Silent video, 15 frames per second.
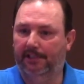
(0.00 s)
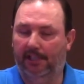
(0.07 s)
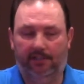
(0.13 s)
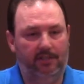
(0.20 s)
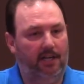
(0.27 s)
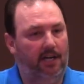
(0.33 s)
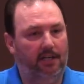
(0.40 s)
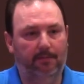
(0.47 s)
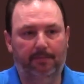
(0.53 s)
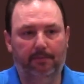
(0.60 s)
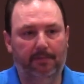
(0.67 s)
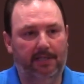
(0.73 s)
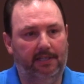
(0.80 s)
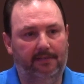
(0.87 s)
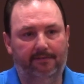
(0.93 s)
It's not up to
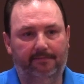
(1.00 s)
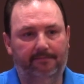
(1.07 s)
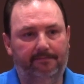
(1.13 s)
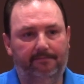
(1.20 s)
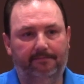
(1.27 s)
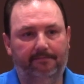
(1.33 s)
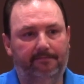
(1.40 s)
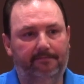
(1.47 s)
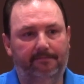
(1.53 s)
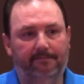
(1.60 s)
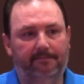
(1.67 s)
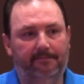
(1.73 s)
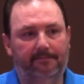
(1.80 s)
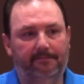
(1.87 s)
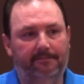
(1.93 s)
me.
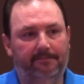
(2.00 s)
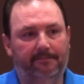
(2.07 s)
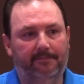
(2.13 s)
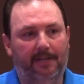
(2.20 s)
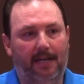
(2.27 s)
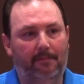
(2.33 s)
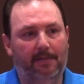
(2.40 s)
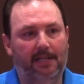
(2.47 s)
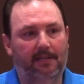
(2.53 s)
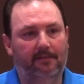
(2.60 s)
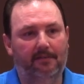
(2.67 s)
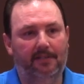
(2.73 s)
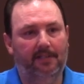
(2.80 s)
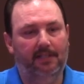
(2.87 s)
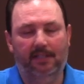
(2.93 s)
Amen?
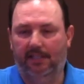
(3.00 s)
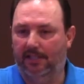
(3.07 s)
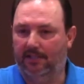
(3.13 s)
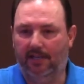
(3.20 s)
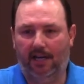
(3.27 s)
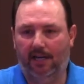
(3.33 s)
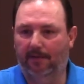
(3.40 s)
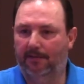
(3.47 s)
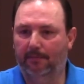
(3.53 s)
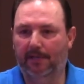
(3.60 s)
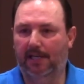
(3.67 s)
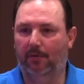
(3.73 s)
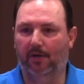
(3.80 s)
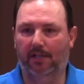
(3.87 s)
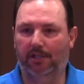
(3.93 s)
It's not up to
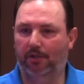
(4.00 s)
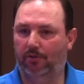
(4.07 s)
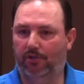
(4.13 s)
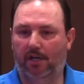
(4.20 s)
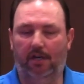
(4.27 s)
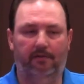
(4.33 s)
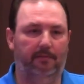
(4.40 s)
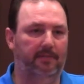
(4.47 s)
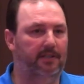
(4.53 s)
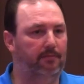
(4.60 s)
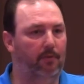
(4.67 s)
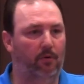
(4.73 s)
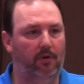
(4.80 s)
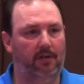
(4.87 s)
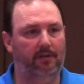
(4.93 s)
me whether you serve Him
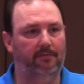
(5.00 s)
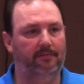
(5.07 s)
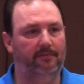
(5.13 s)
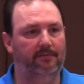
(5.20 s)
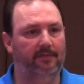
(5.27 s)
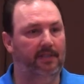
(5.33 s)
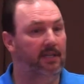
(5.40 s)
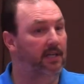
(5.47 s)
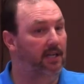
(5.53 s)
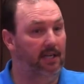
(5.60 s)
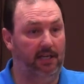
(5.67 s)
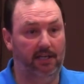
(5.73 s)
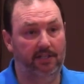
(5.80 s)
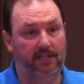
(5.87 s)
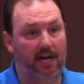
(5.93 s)
this morning.
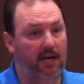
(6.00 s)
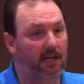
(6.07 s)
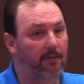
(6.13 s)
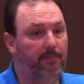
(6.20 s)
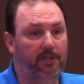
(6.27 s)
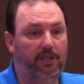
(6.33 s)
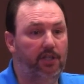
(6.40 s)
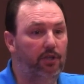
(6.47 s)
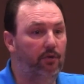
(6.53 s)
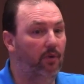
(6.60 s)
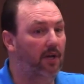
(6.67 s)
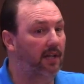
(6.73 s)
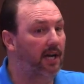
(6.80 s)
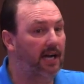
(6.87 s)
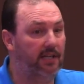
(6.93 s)
And it's not up to you
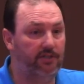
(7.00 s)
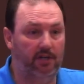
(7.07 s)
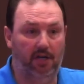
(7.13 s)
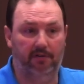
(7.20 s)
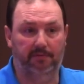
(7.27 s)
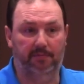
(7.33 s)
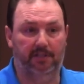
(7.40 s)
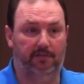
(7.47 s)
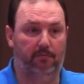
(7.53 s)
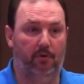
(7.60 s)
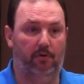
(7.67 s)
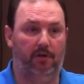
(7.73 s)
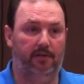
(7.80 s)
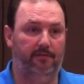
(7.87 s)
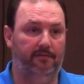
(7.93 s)
whether I serve Him this morning.
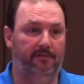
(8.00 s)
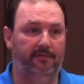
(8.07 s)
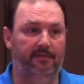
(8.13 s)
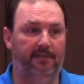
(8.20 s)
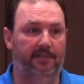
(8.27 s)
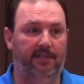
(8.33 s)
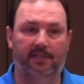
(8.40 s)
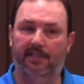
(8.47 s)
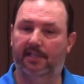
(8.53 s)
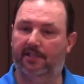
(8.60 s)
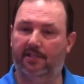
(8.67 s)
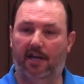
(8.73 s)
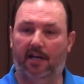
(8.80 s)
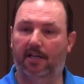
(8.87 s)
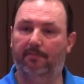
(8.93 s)

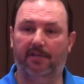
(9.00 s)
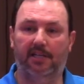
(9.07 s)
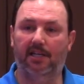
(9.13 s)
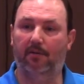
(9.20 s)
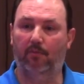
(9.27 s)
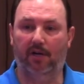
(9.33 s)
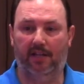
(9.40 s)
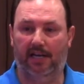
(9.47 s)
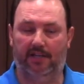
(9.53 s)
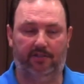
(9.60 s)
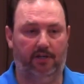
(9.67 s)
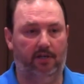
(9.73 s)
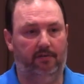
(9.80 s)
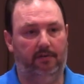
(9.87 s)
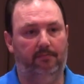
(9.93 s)
It's not up to Him whether I
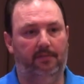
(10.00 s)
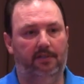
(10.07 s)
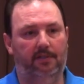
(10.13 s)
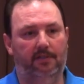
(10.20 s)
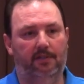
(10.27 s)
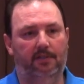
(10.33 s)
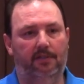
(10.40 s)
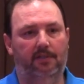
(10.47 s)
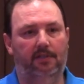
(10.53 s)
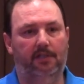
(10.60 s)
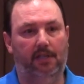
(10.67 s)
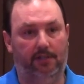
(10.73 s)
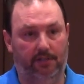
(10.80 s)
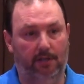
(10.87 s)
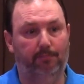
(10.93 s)
serve Him.
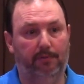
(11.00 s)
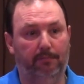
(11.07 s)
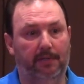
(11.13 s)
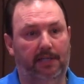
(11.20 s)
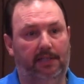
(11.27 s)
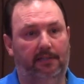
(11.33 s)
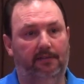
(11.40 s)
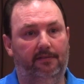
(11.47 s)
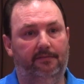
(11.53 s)
It's up to me.